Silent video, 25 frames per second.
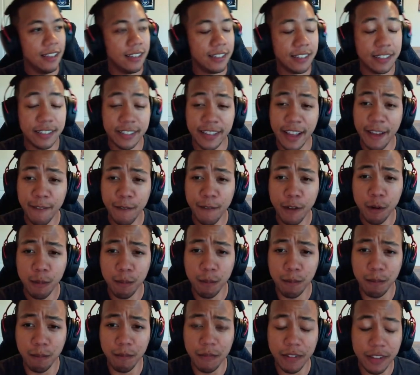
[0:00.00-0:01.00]

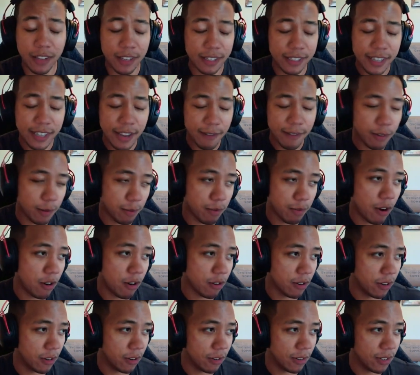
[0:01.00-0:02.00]
The Denver
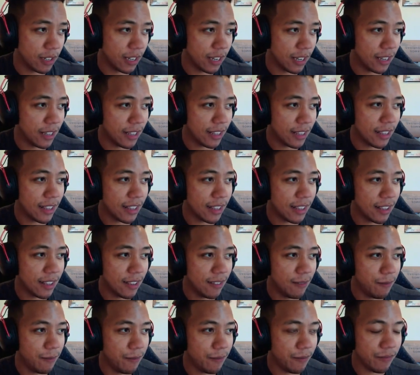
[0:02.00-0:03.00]
Broncos, they
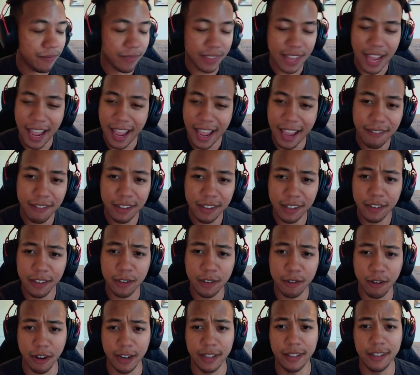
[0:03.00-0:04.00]
haven't
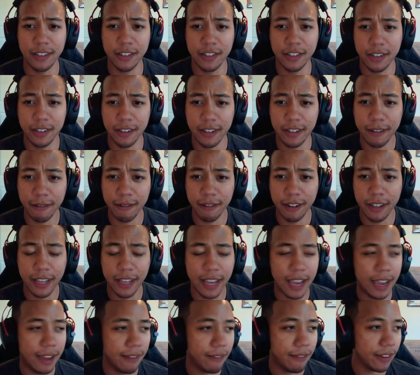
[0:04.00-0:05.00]
looked great this year. They really
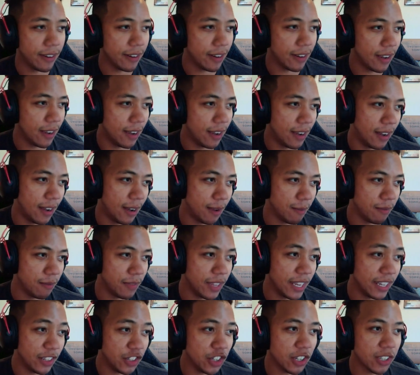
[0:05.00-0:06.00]
haven't.
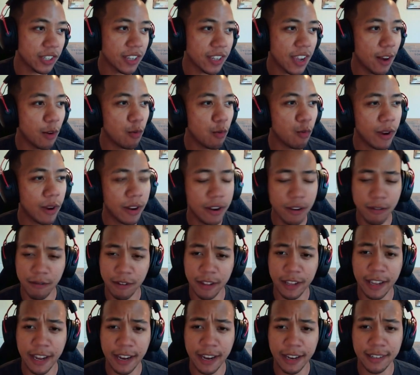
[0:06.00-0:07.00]
They just got a win over
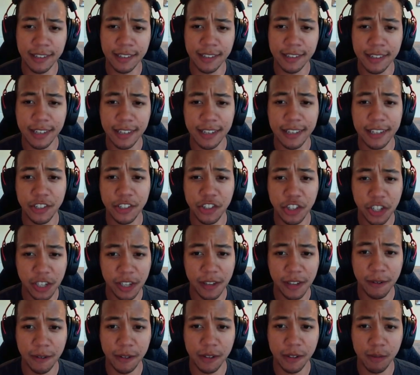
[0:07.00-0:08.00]
the Kansas City
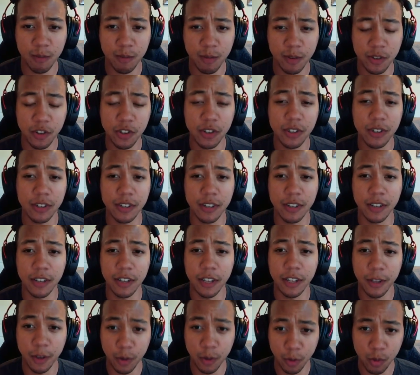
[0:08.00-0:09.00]
Chiefs, which is a
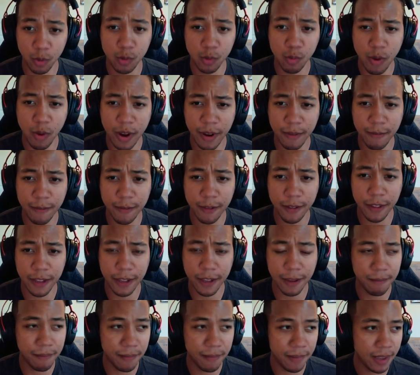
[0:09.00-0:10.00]
huge win for
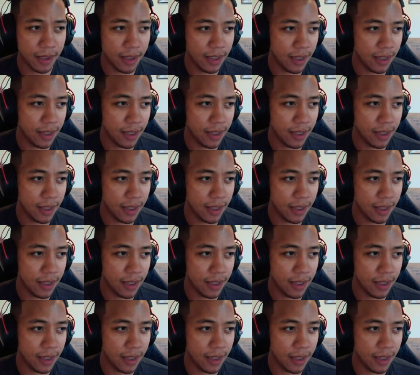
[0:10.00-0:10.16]
them.